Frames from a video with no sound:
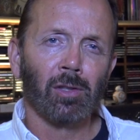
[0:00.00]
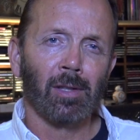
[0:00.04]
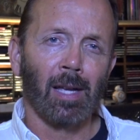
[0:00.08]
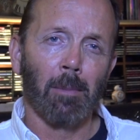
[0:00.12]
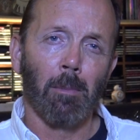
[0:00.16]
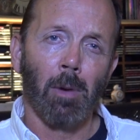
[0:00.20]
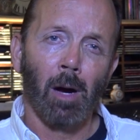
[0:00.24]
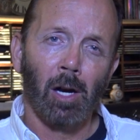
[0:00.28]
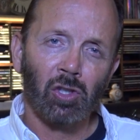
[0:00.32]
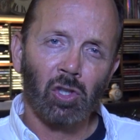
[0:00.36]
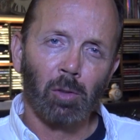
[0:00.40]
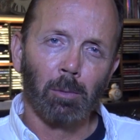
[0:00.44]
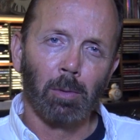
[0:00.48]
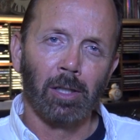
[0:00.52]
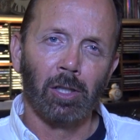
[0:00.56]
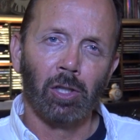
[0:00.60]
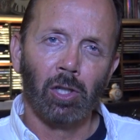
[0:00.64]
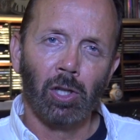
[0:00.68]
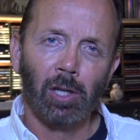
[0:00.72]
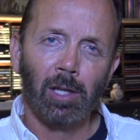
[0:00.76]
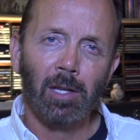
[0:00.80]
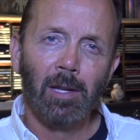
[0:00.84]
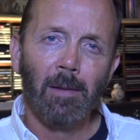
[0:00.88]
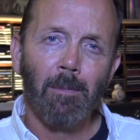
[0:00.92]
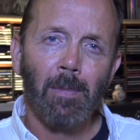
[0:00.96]
as I possibly
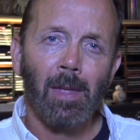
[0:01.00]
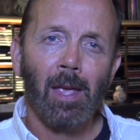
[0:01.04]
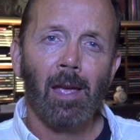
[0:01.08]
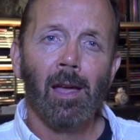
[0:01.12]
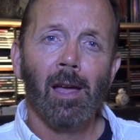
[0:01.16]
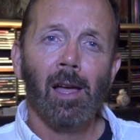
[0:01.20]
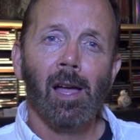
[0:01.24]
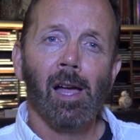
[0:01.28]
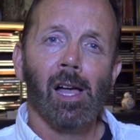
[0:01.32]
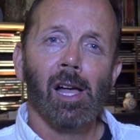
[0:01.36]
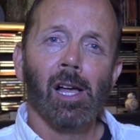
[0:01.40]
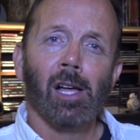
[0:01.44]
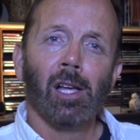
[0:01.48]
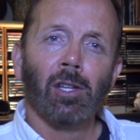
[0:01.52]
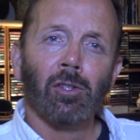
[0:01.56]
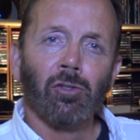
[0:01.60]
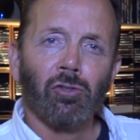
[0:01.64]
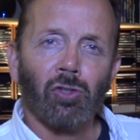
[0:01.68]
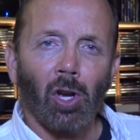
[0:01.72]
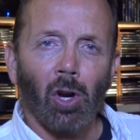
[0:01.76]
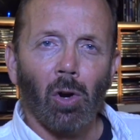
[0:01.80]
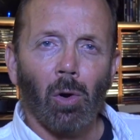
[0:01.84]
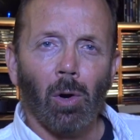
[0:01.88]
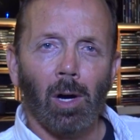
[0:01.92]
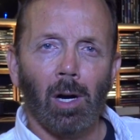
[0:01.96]
could.
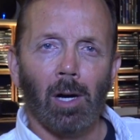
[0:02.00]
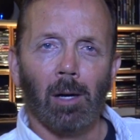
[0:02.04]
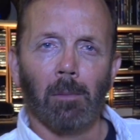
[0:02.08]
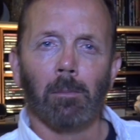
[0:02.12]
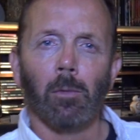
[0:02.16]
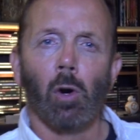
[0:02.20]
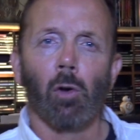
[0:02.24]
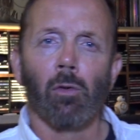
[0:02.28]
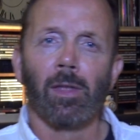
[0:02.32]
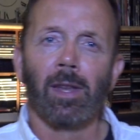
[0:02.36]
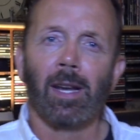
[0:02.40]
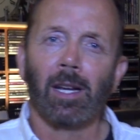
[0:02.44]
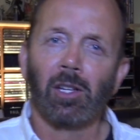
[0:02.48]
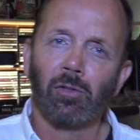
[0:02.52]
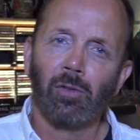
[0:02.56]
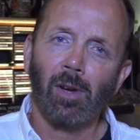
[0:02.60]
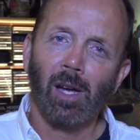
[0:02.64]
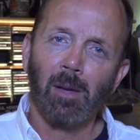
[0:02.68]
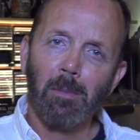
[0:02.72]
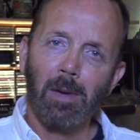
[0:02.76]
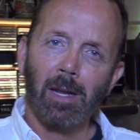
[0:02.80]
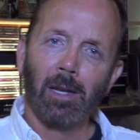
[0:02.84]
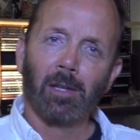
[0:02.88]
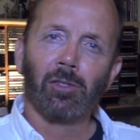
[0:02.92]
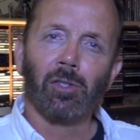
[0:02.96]
So um, over the next
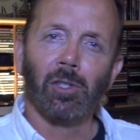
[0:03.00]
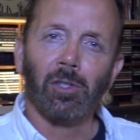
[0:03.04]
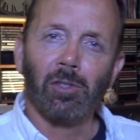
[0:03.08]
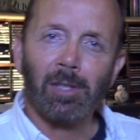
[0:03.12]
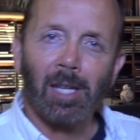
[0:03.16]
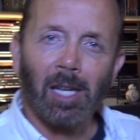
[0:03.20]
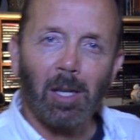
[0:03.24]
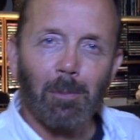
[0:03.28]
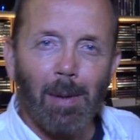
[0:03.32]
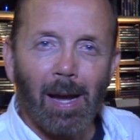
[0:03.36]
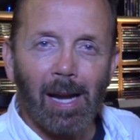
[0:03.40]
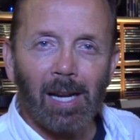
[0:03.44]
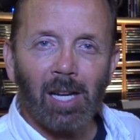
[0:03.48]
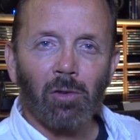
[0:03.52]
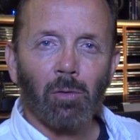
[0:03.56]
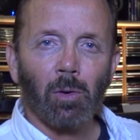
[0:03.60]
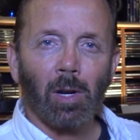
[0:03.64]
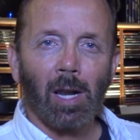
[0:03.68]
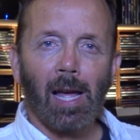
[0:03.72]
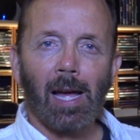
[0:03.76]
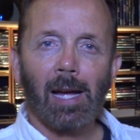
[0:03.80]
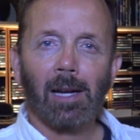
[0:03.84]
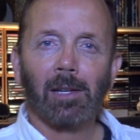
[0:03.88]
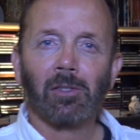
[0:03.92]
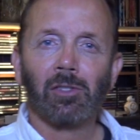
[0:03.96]
five minutes, just kick back and
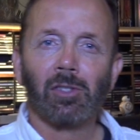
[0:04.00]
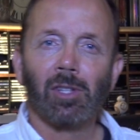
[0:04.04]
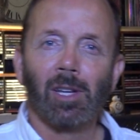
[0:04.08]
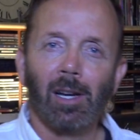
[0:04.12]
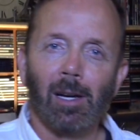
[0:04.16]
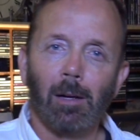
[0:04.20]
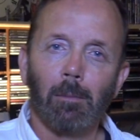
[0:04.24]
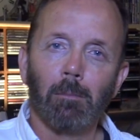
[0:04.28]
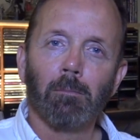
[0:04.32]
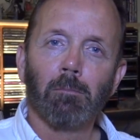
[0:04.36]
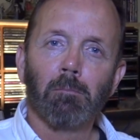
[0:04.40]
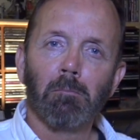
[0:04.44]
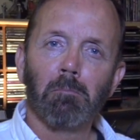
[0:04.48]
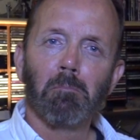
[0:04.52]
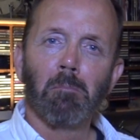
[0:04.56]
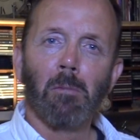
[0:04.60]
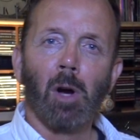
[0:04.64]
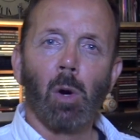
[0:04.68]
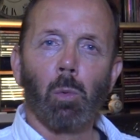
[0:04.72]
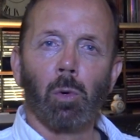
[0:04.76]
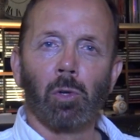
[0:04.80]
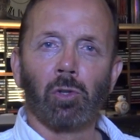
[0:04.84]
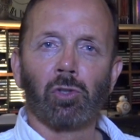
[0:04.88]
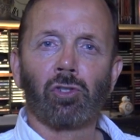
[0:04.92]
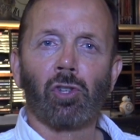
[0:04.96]
relax, um,
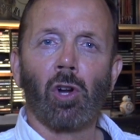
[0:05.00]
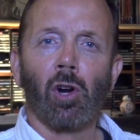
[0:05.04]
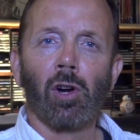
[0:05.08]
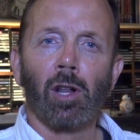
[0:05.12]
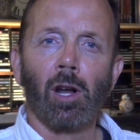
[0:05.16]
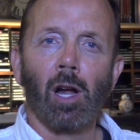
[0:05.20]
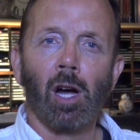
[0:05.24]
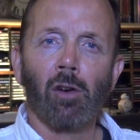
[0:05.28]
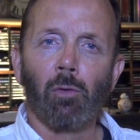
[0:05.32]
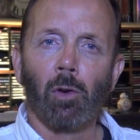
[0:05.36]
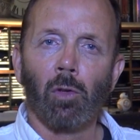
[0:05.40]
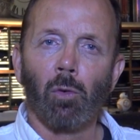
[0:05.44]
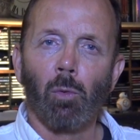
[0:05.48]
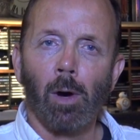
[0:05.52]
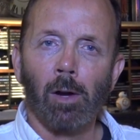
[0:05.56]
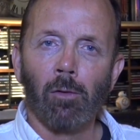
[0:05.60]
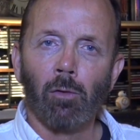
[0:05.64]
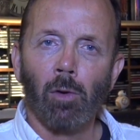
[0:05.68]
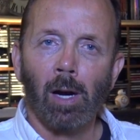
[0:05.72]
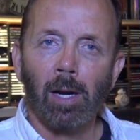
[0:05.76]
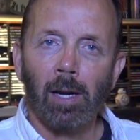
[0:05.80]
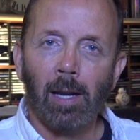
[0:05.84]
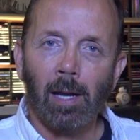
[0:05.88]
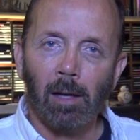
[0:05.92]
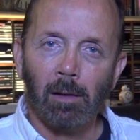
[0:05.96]
but we'll start it off with one
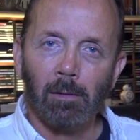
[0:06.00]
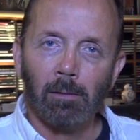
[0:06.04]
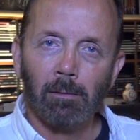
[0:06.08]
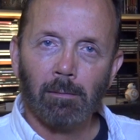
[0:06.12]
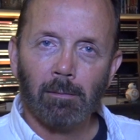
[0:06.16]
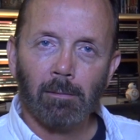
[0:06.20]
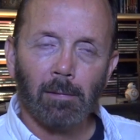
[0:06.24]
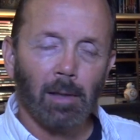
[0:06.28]
right now.